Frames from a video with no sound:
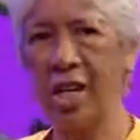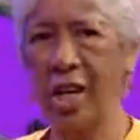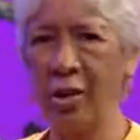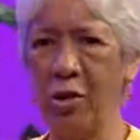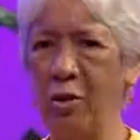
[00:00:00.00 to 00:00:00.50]
I
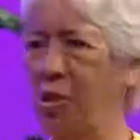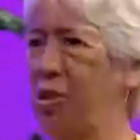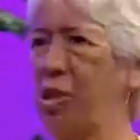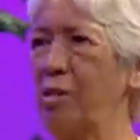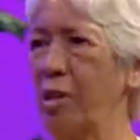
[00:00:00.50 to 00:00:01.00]
got to go home and
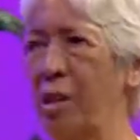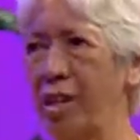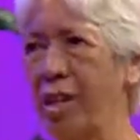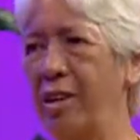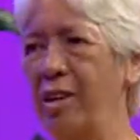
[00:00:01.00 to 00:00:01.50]
think
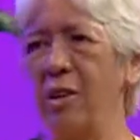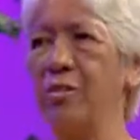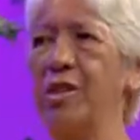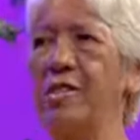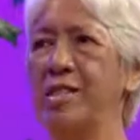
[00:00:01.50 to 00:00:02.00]
about like all
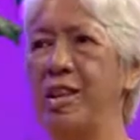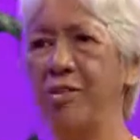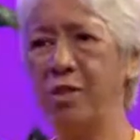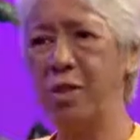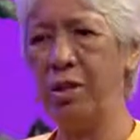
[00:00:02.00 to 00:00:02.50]
of this
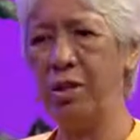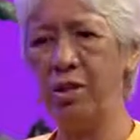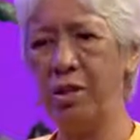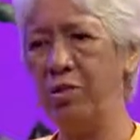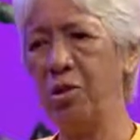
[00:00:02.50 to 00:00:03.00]
stuff,
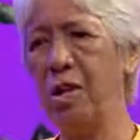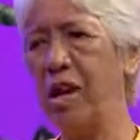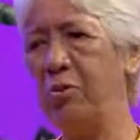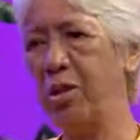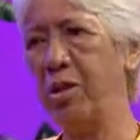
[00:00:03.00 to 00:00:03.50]
and I'm really
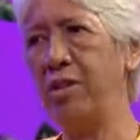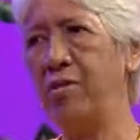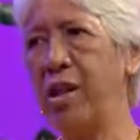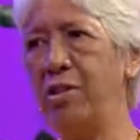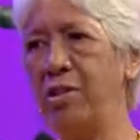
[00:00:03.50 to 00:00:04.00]
happy to
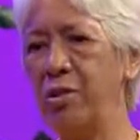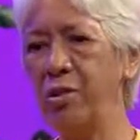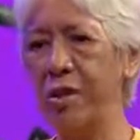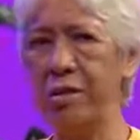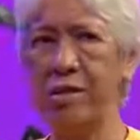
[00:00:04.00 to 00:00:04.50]
have had you.
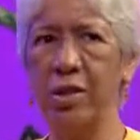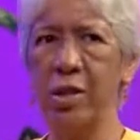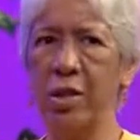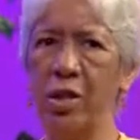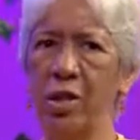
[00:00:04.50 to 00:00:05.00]
And
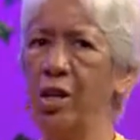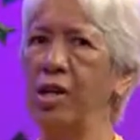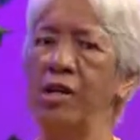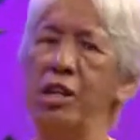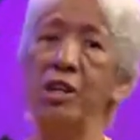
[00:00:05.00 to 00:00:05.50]

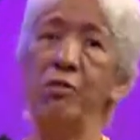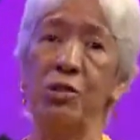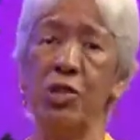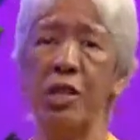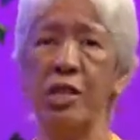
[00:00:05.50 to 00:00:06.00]
thank you for
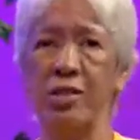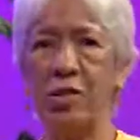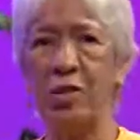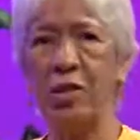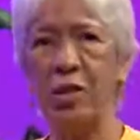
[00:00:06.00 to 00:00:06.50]
joining us
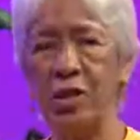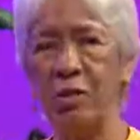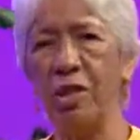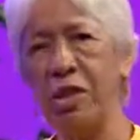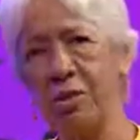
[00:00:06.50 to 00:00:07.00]
too. I'm
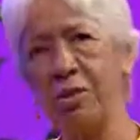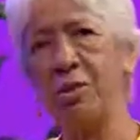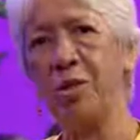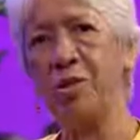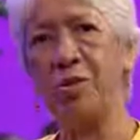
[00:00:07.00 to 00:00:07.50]
Lynette
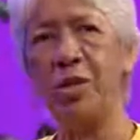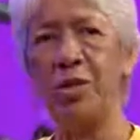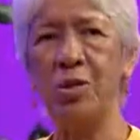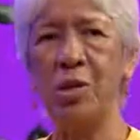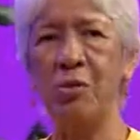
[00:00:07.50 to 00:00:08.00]
Cruz for
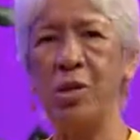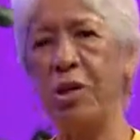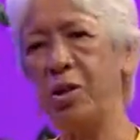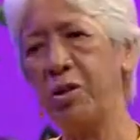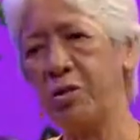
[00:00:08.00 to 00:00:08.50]
Issues That
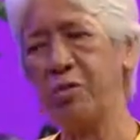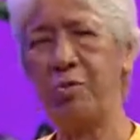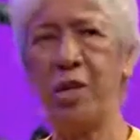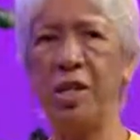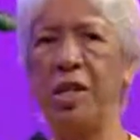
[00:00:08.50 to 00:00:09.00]
Matter.
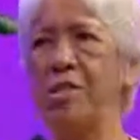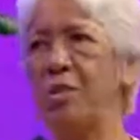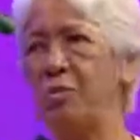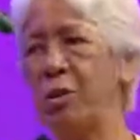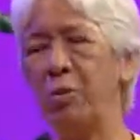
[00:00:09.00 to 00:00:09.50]
My guest,
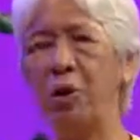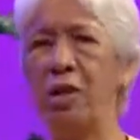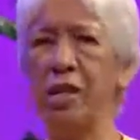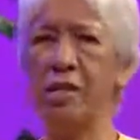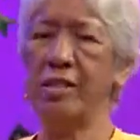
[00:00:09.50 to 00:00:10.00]
Umi
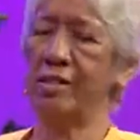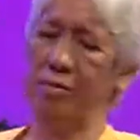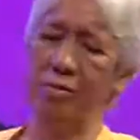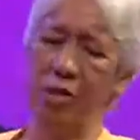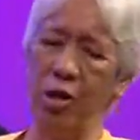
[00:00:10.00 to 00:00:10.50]
Perkins.
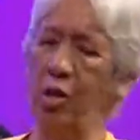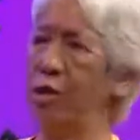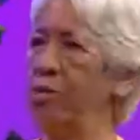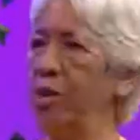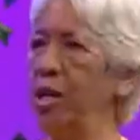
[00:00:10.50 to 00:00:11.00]
Right on,
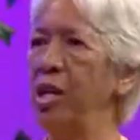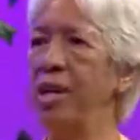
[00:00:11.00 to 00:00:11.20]
Umi.